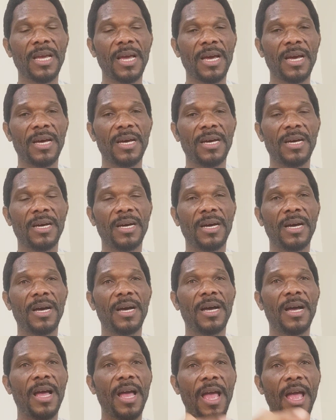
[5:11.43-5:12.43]

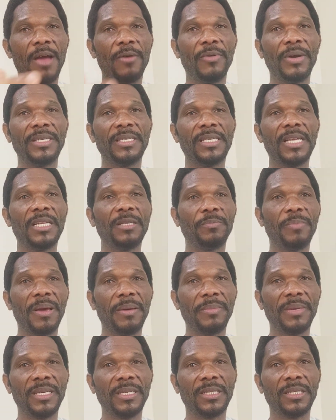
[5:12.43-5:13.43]
a resident
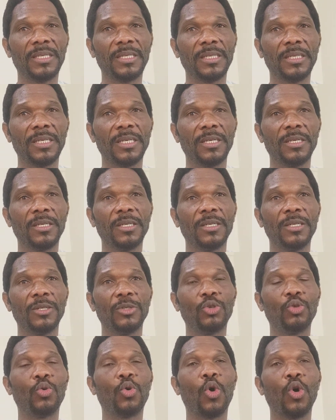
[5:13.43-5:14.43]
permit
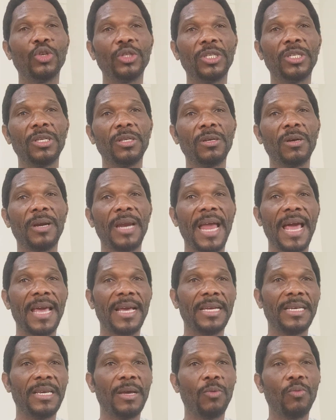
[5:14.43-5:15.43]
to continue
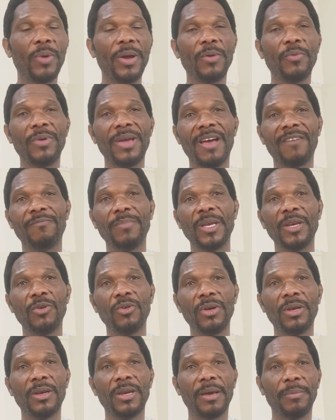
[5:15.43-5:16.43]
like the way we have been
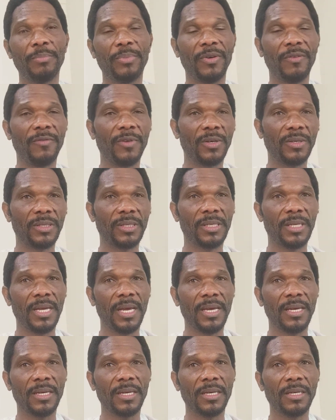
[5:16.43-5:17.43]
doing the previous
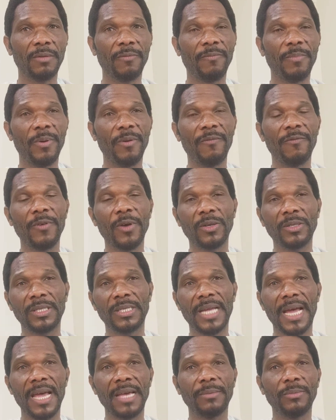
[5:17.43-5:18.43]

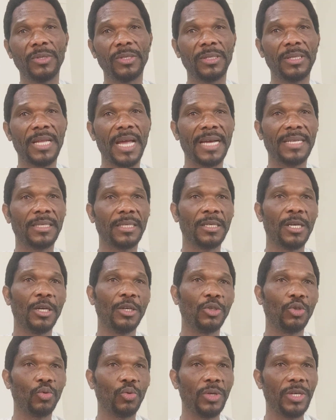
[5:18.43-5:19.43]
times, that
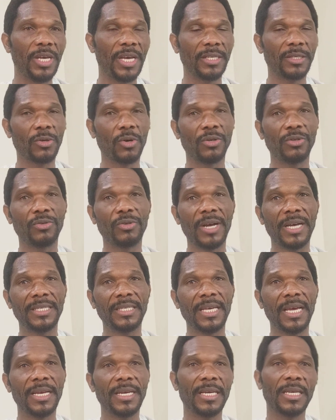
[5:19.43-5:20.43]
2 years
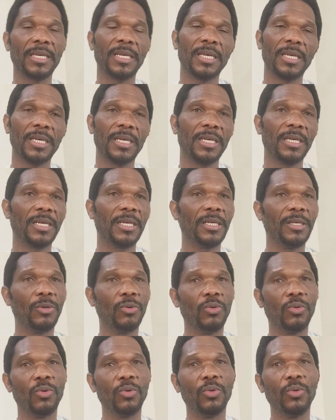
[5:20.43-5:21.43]
contract and you
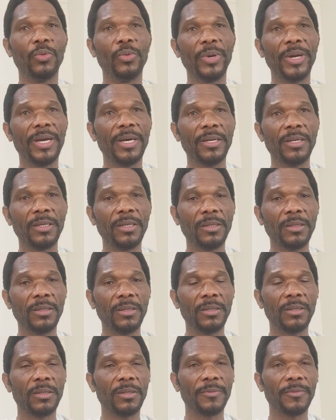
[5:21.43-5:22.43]
will